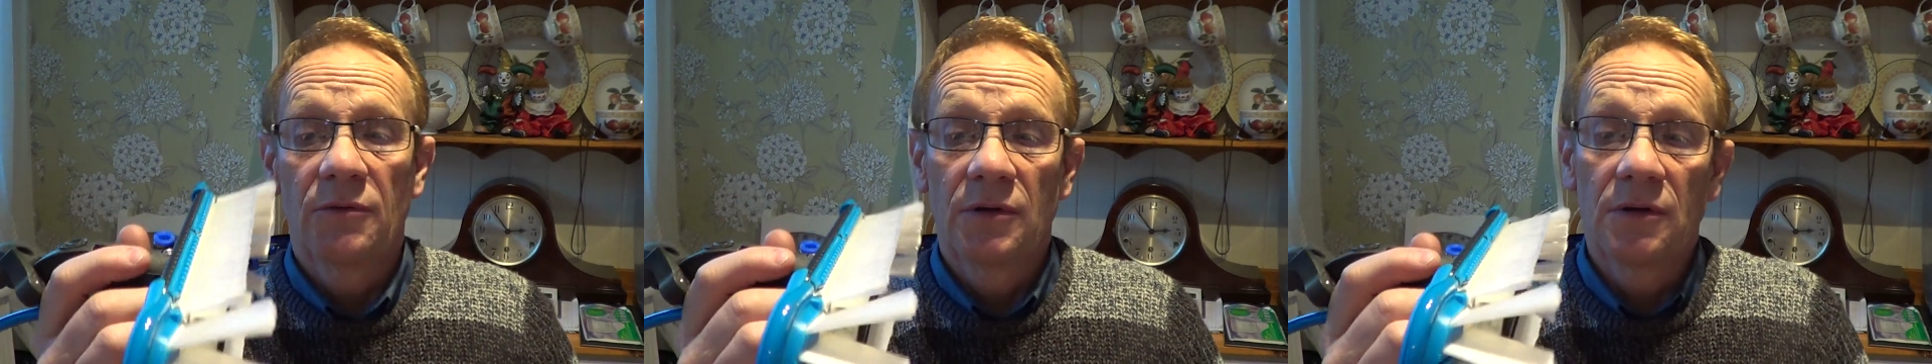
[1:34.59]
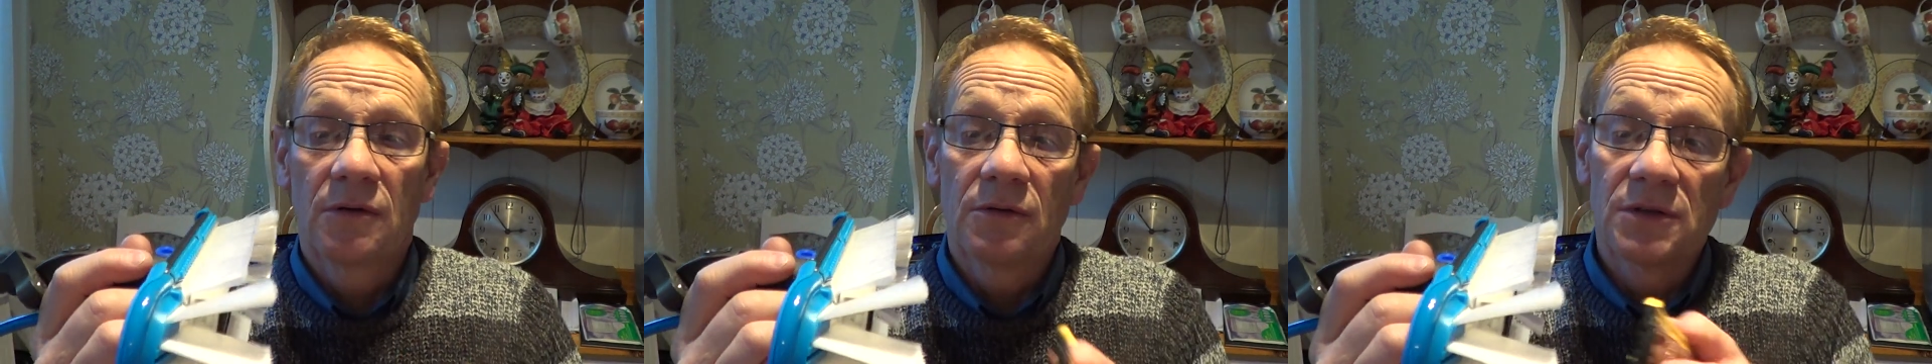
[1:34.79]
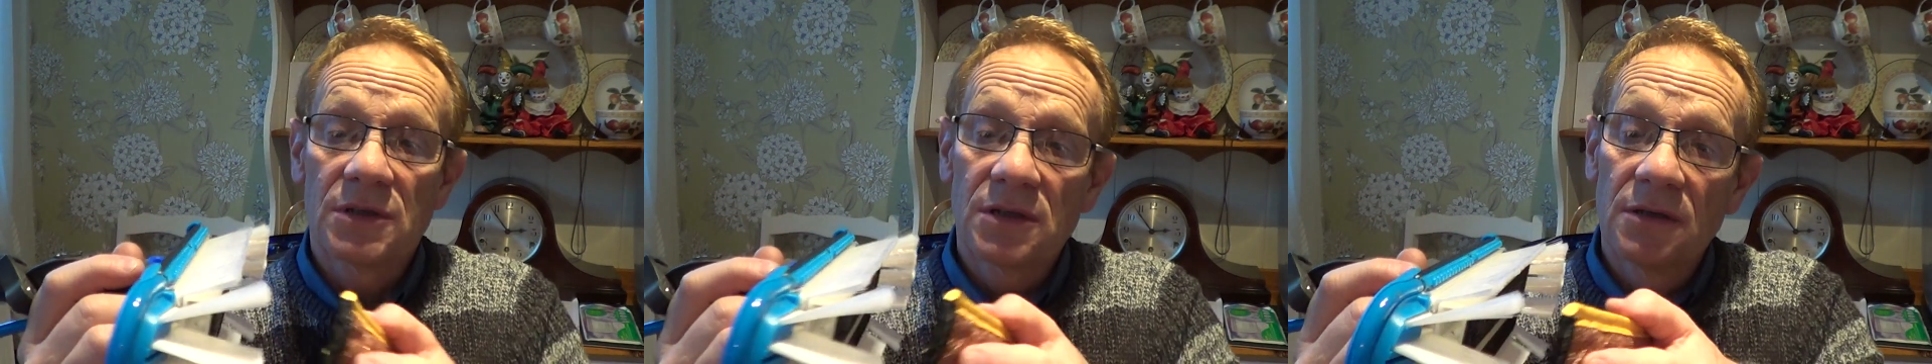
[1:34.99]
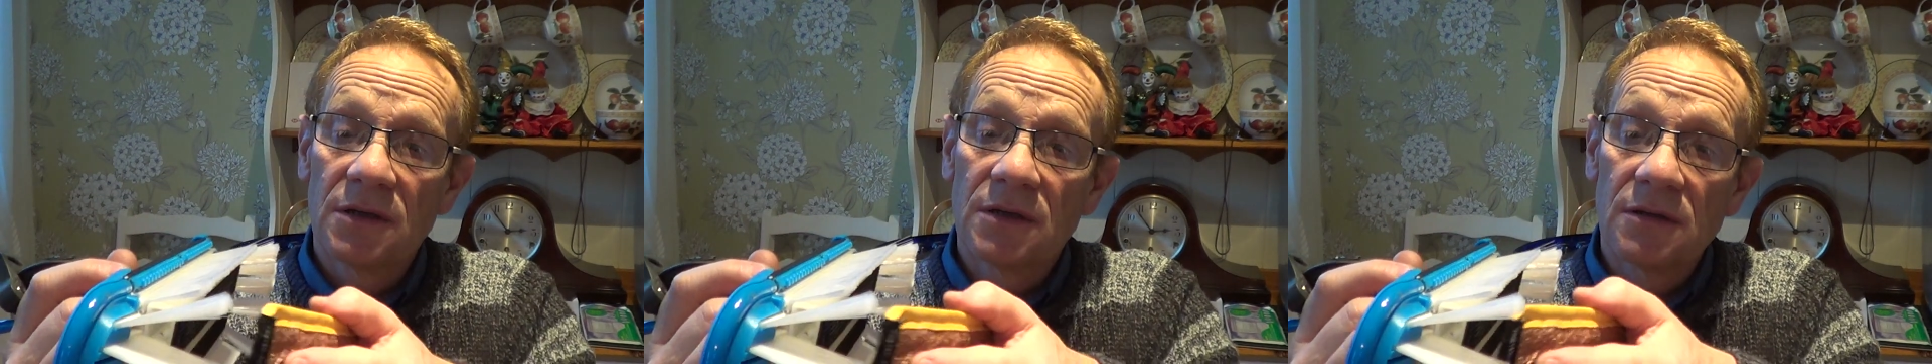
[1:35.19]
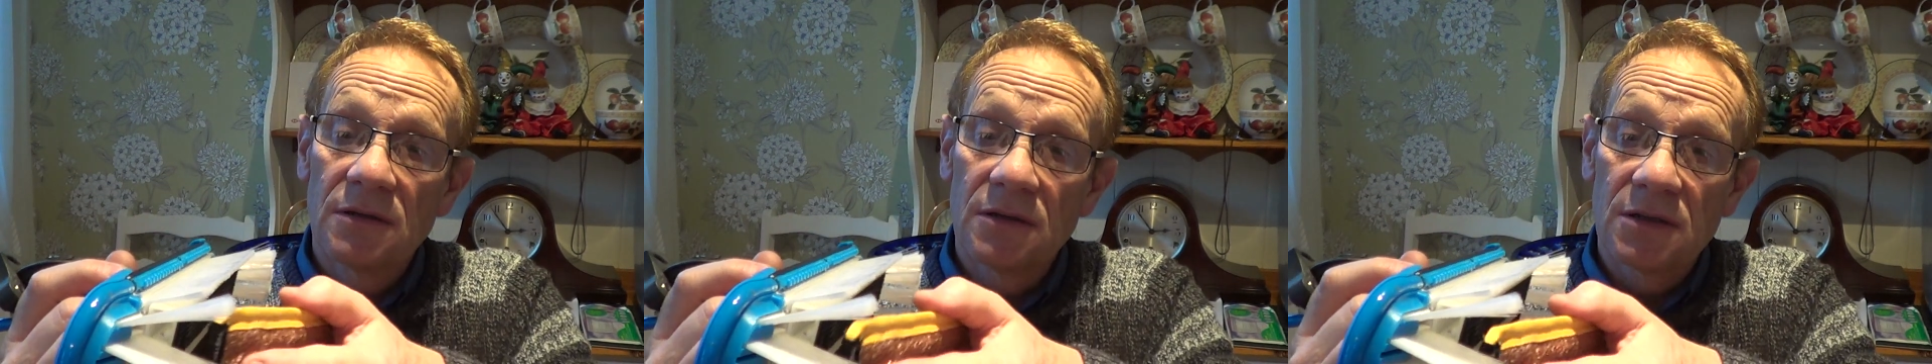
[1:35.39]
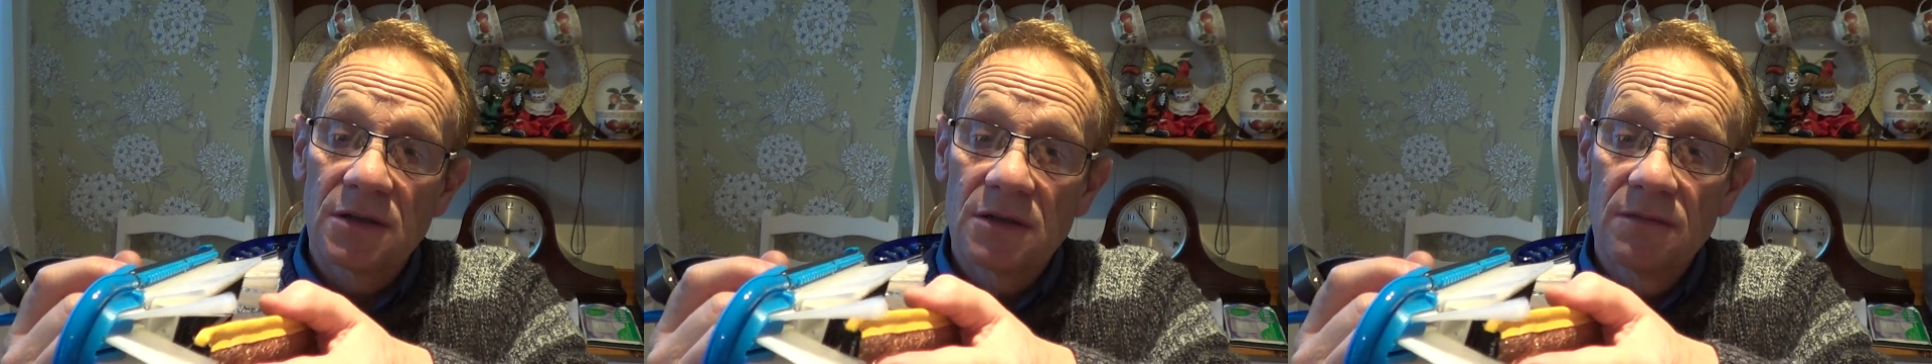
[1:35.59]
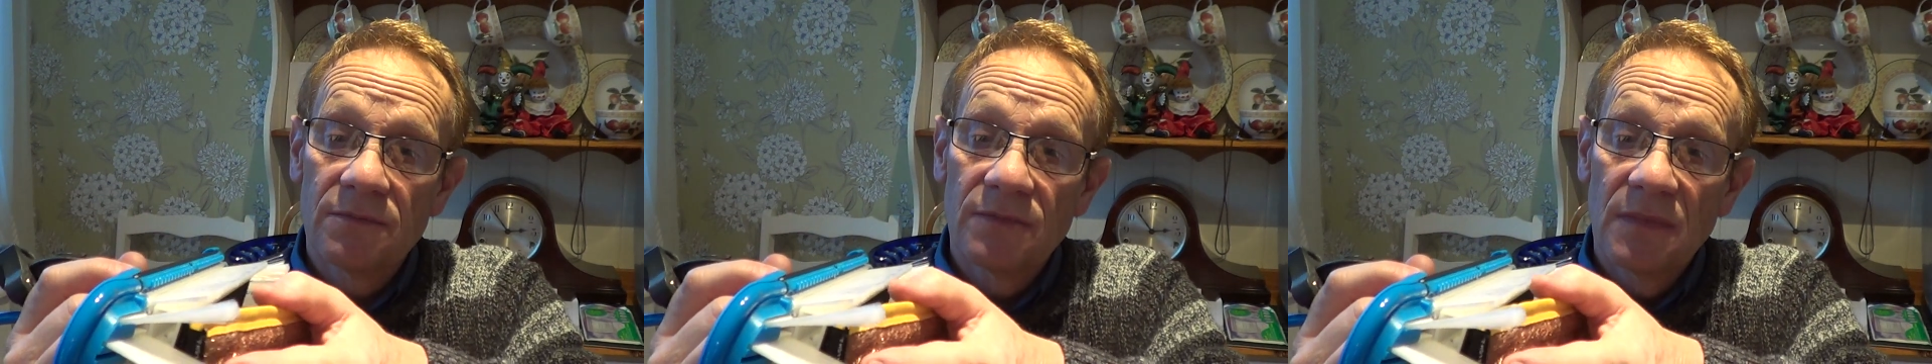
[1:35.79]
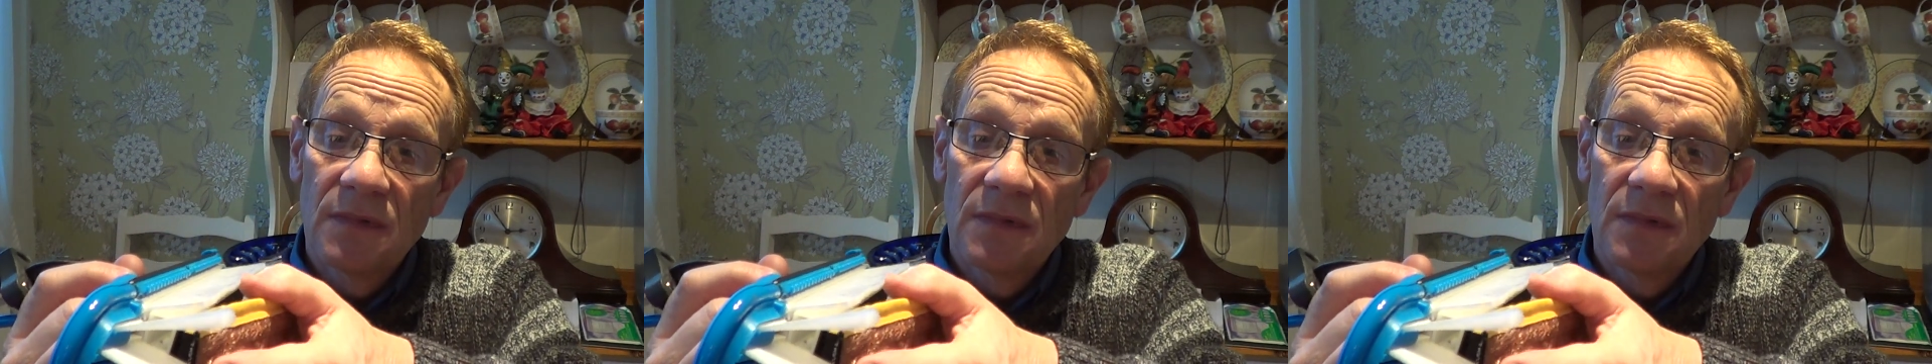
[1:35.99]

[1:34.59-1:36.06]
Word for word: we know what silicon does.